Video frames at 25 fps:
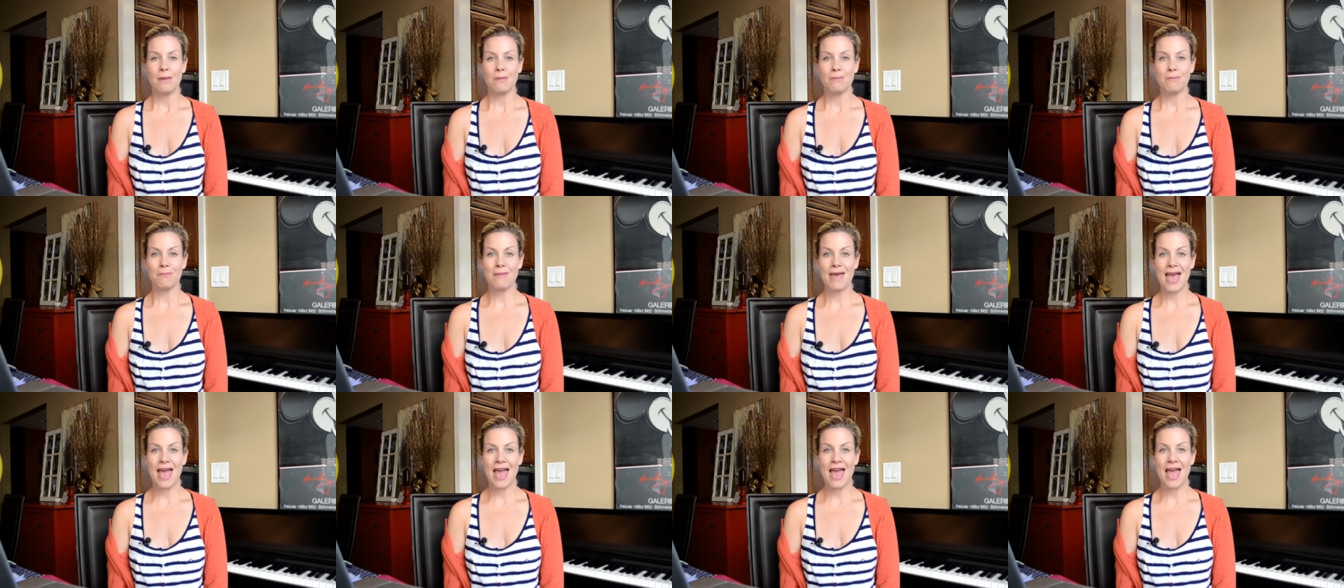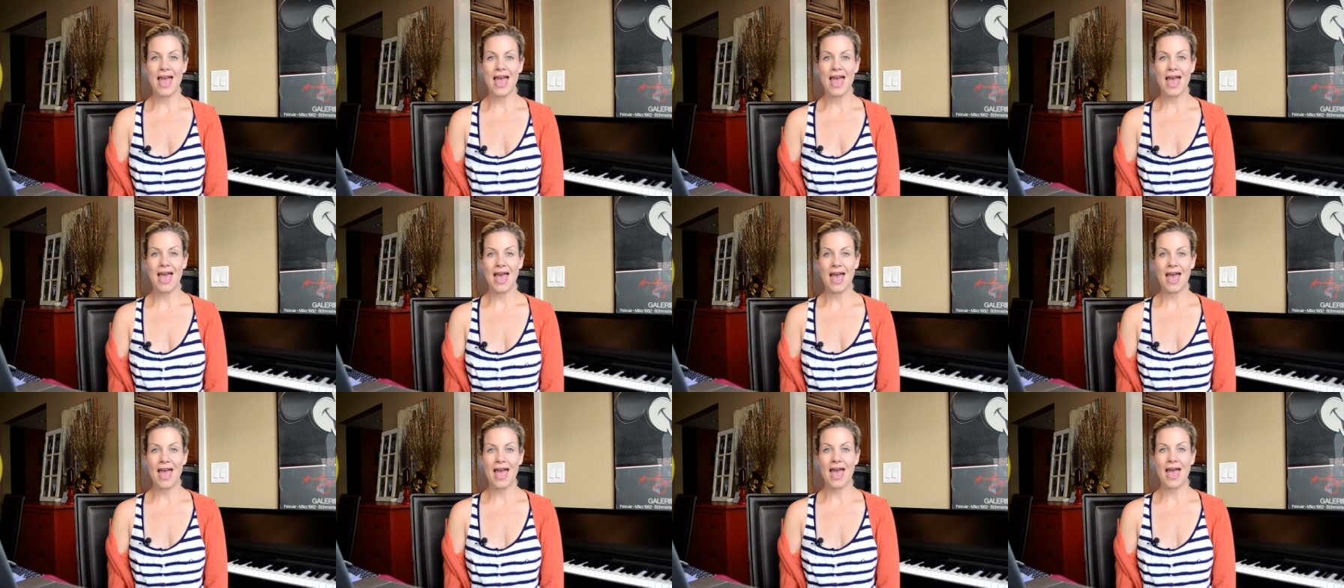
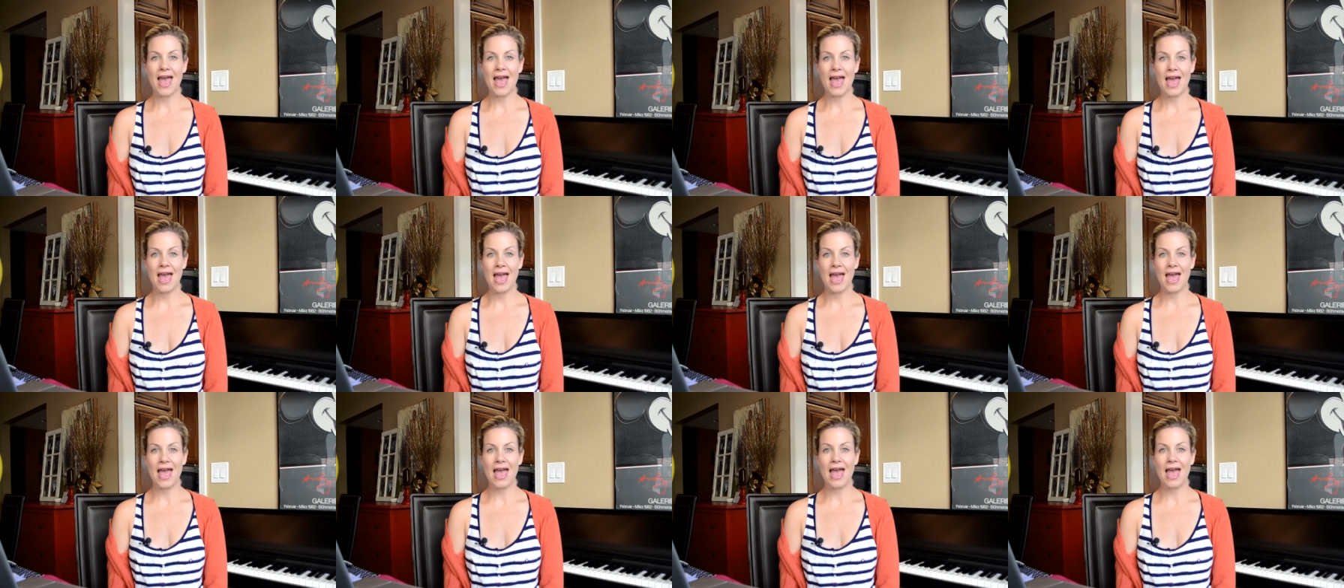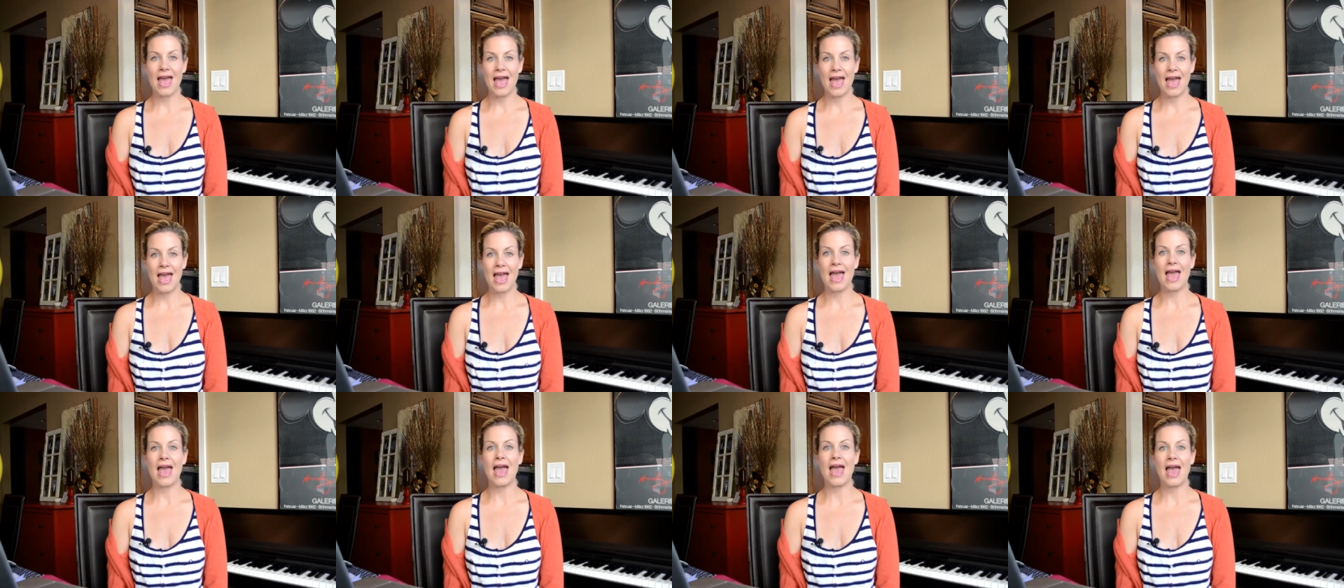
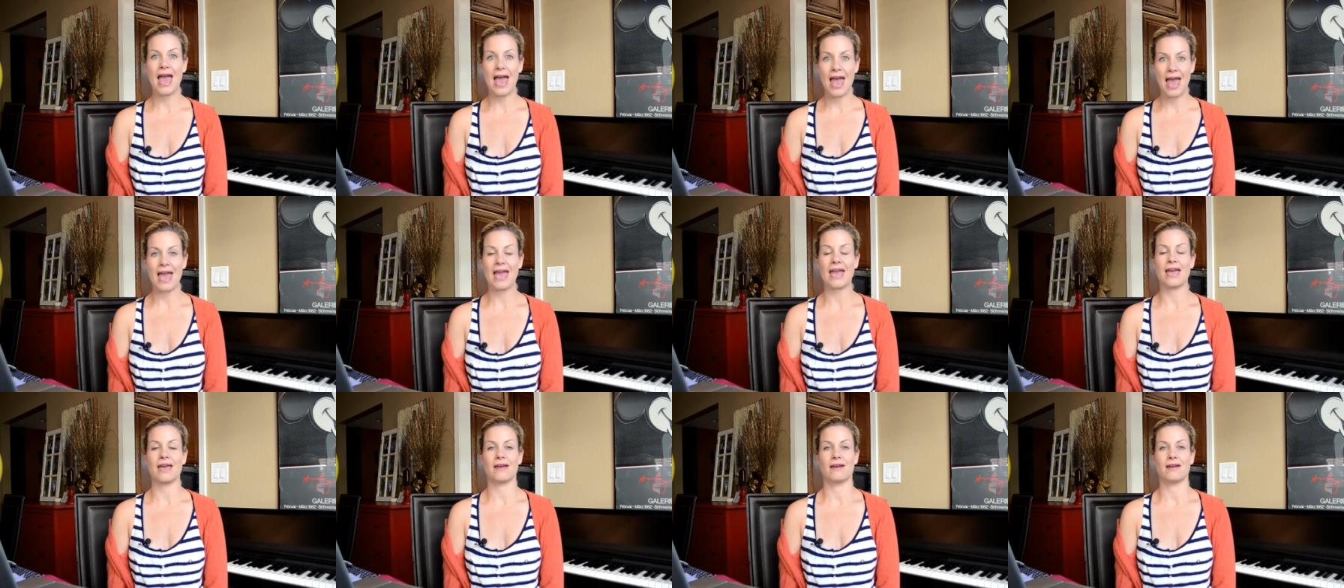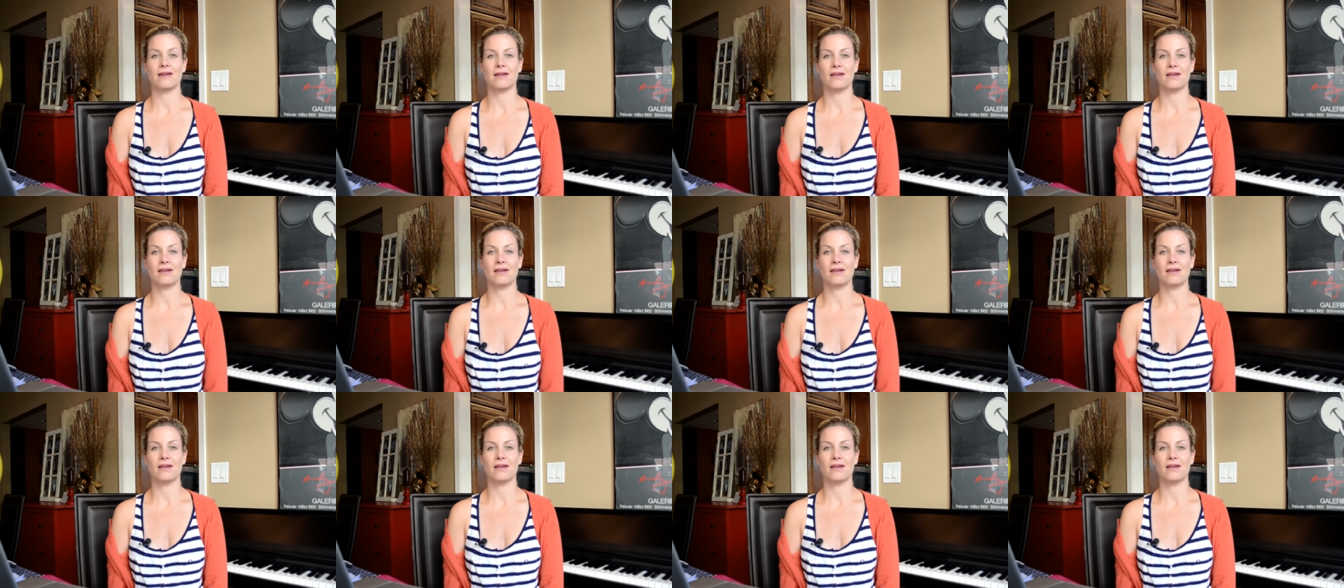May.